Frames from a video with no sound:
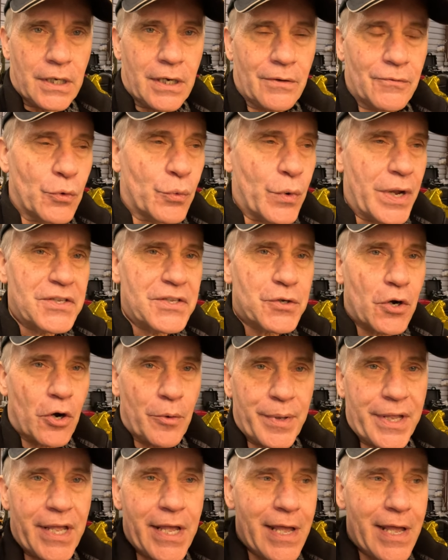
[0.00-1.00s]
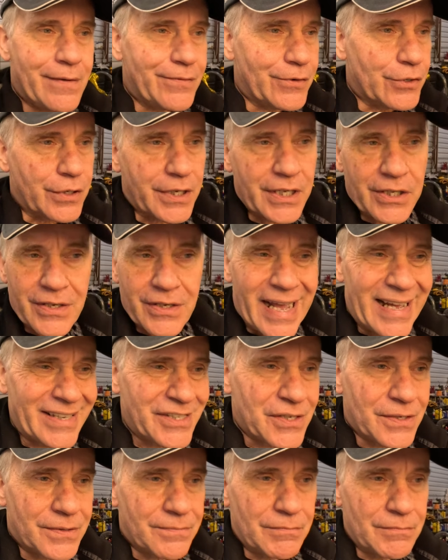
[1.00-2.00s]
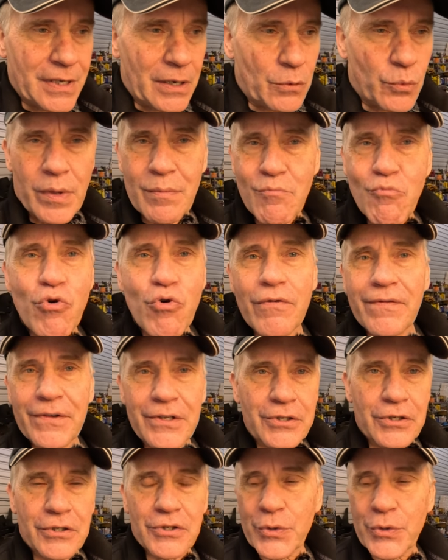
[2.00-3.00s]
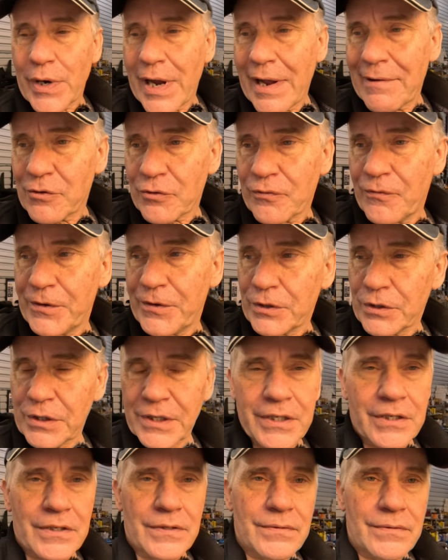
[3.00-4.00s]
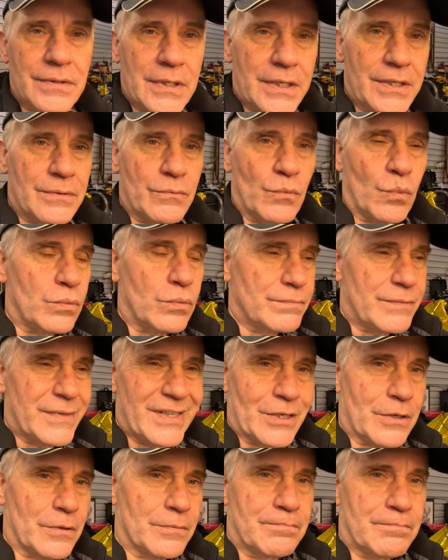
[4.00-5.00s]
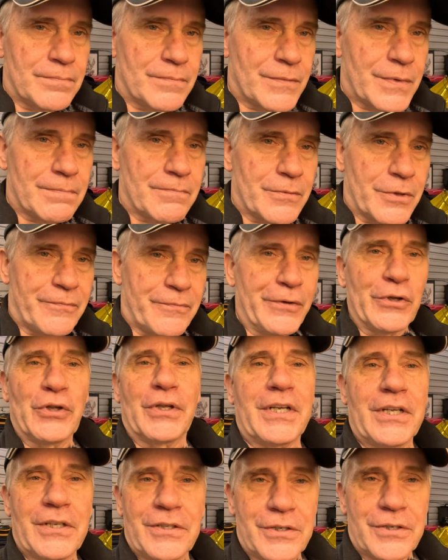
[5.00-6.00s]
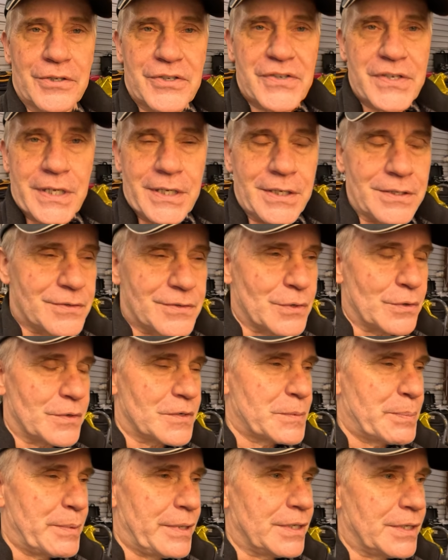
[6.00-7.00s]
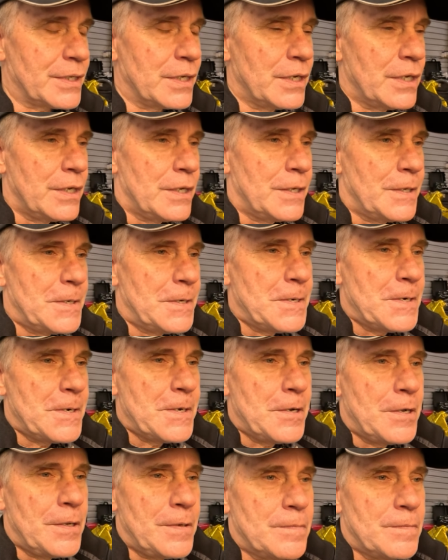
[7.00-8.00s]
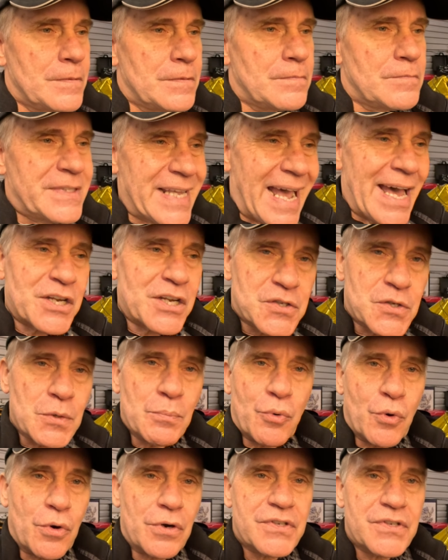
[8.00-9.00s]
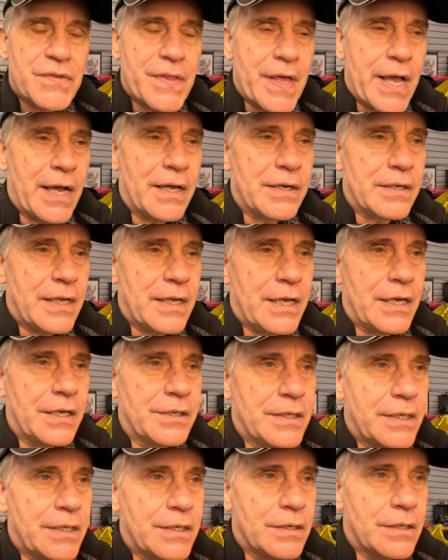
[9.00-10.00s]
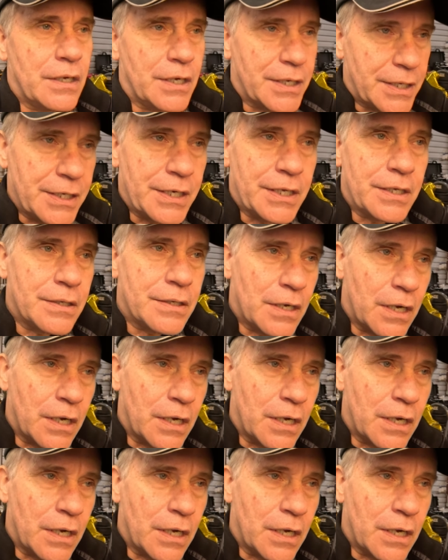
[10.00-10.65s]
of the race car behavior, again, not removing your driver feeling and you know, the feeling in your seat, so to speak. Data supports that, and again, it